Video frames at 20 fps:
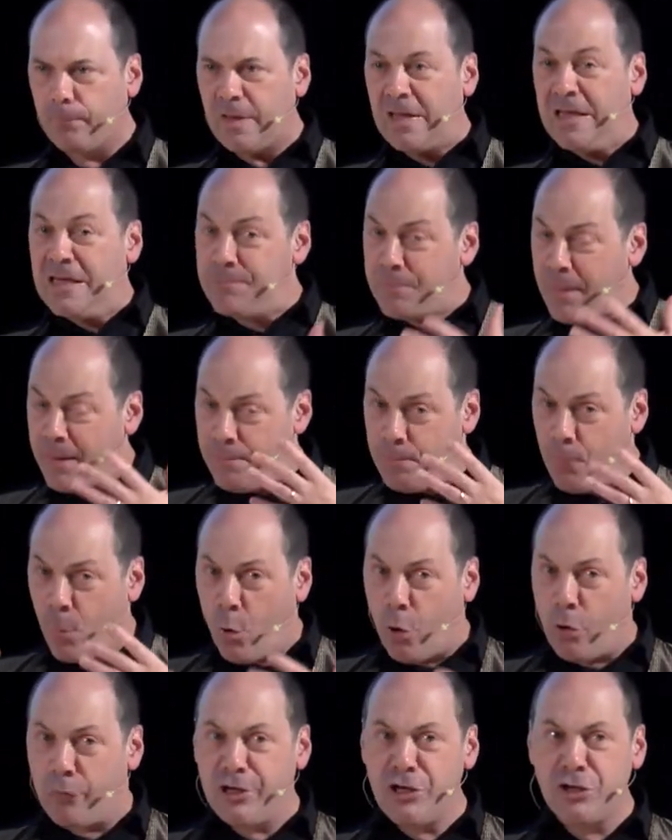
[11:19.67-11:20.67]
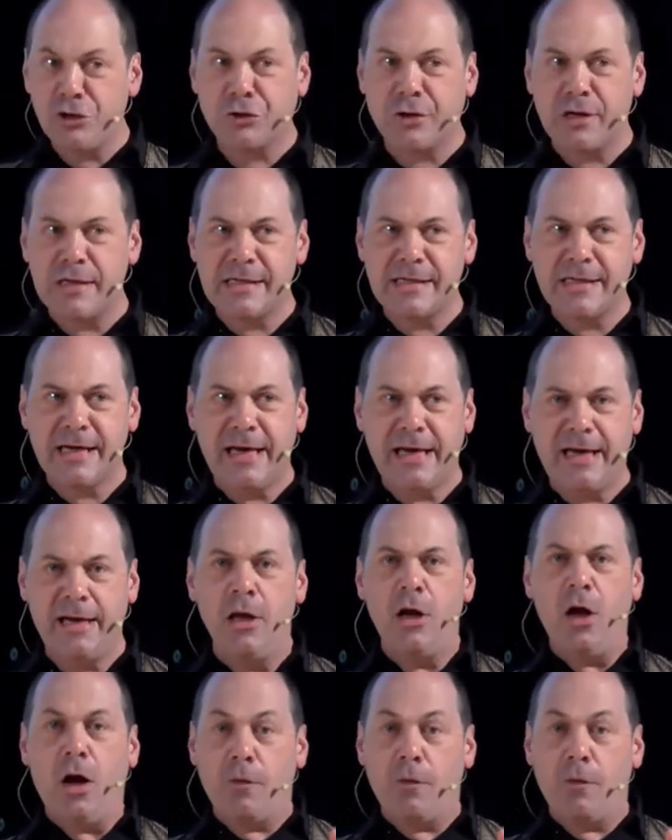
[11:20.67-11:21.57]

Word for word: there's been more interest in